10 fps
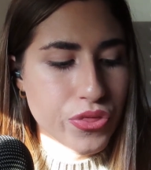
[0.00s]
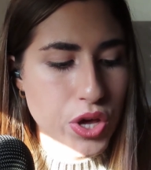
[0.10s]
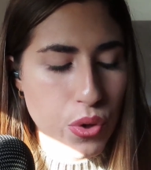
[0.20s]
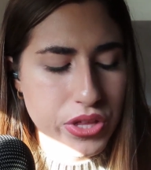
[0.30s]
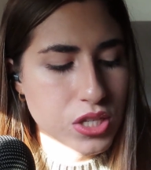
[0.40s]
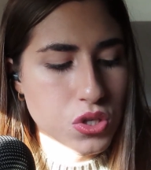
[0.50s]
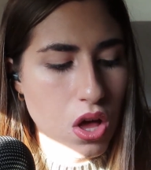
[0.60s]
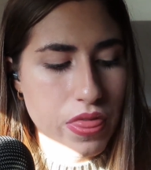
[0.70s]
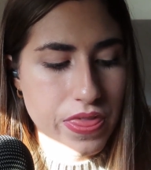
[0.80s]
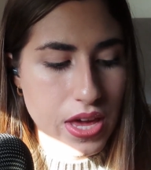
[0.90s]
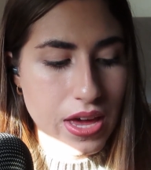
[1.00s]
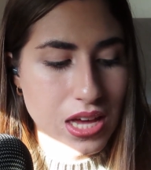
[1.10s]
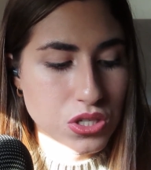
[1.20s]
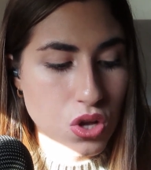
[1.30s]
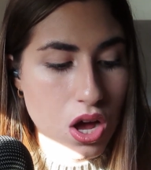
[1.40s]
The only thing
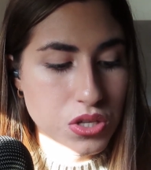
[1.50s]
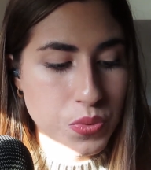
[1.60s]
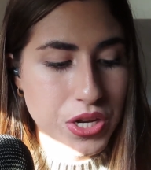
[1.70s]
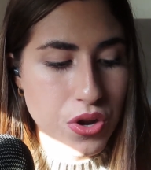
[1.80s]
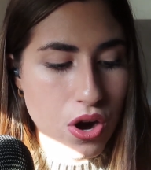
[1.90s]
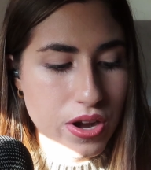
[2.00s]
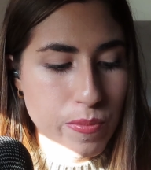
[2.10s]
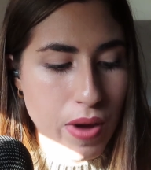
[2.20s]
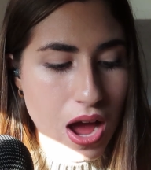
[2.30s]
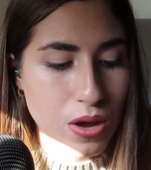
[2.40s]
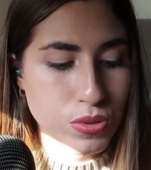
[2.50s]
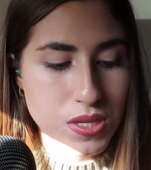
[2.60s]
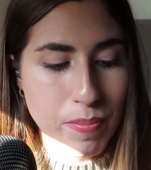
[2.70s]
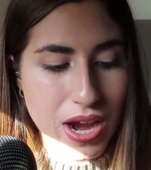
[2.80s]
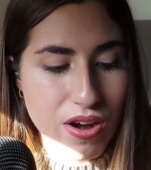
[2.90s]
I saw as we darted by
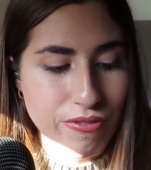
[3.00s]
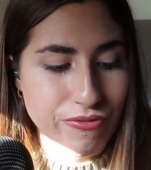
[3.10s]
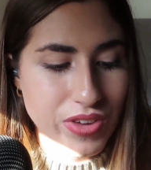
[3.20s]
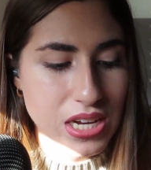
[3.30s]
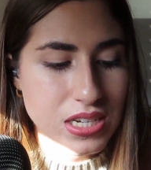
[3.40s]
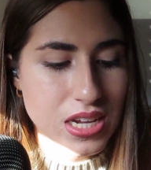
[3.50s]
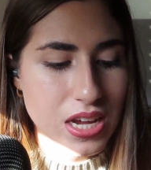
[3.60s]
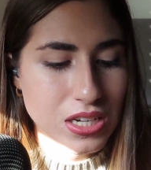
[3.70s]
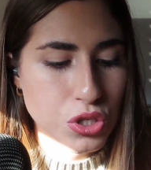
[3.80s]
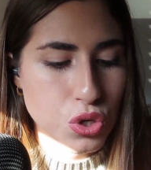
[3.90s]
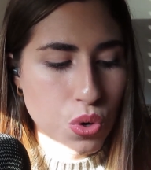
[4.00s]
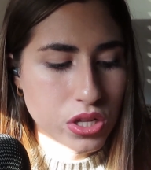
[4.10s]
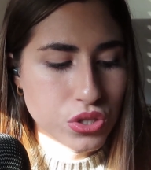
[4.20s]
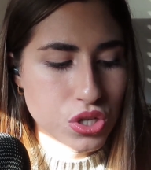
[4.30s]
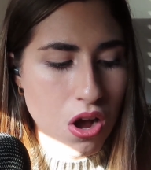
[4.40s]
was a pair of feet in
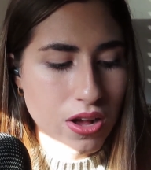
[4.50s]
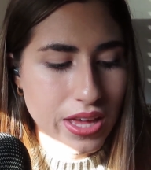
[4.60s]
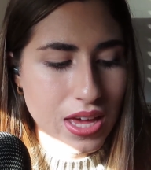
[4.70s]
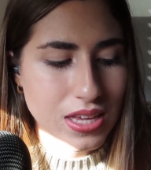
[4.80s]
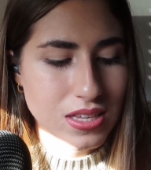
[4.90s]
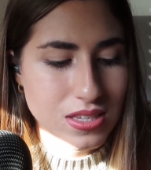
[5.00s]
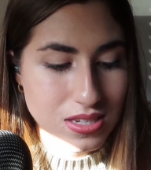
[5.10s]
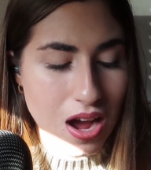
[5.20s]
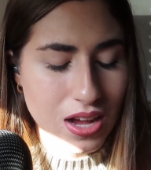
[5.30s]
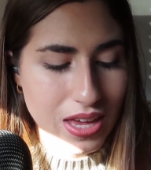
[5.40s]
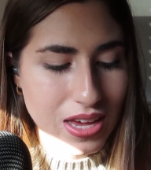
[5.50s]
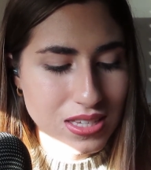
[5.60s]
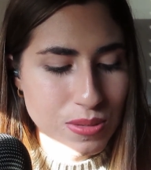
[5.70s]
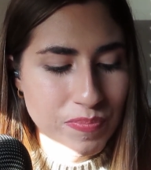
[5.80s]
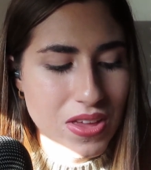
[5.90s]
torn
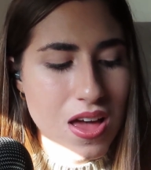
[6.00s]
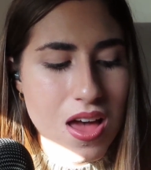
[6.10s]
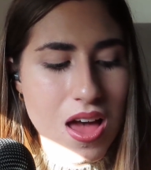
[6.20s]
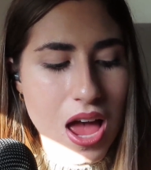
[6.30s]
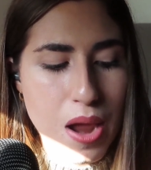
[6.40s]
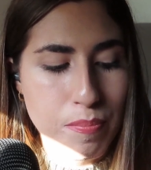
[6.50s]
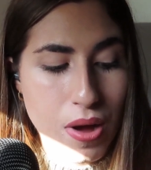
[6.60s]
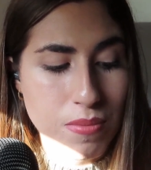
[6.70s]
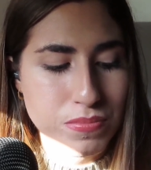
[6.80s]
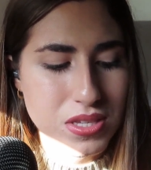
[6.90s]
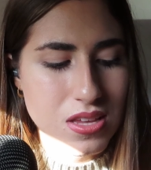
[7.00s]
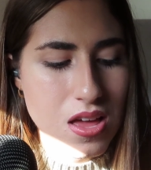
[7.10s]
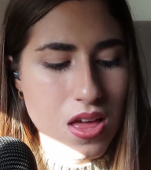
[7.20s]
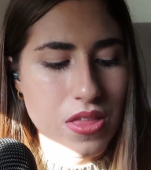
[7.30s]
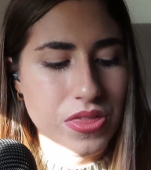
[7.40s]
stockings and pumps,
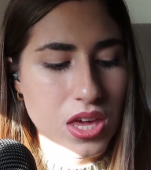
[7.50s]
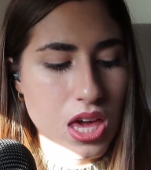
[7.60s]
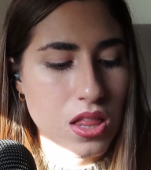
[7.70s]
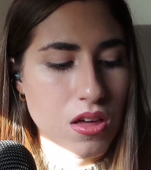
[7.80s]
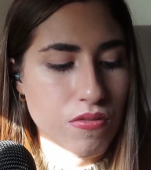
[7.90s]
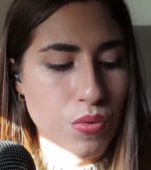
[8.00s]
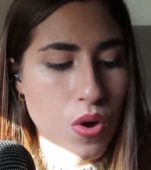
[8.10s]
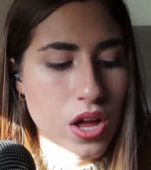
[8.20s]
the heel of